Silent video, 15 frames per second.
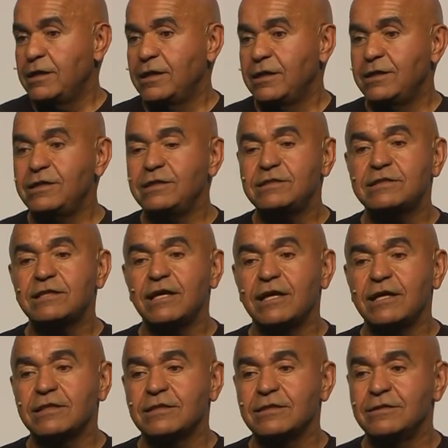He
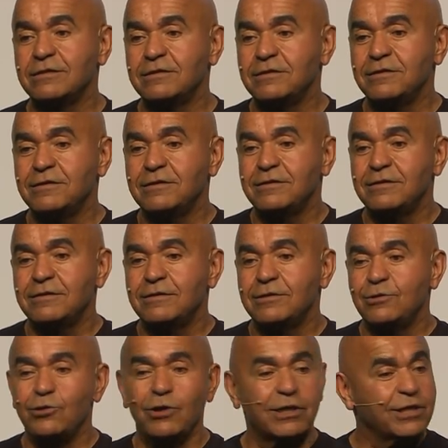said,
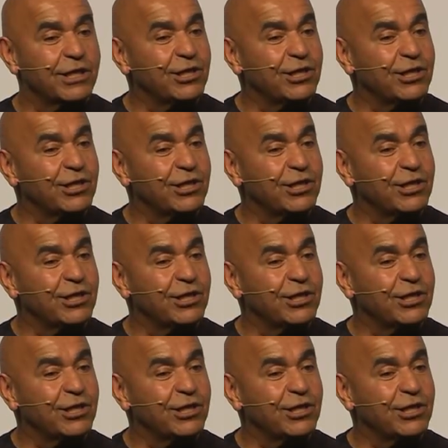you are the